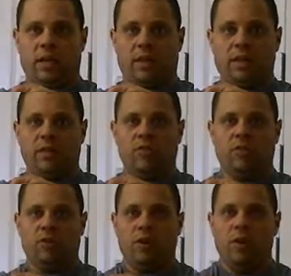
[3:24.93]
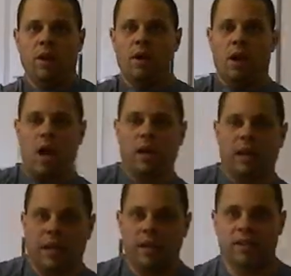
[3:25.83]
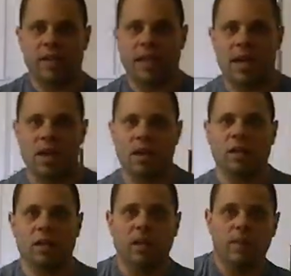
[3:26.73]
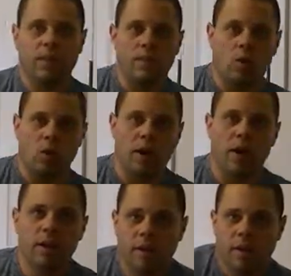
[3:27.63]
These two, I like to get a little bit more